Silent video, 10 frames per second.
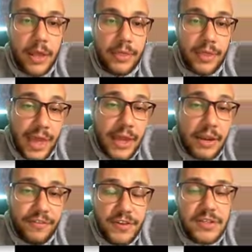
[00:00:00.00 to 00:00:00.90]
The angle
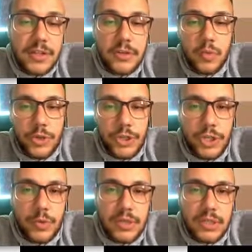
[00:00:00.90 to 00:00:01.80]
of incidence, which
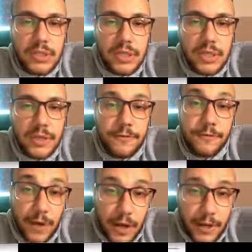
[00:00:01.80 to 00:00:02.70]
is
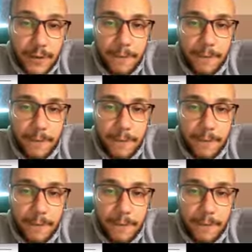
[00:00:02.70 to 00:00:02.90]
phi,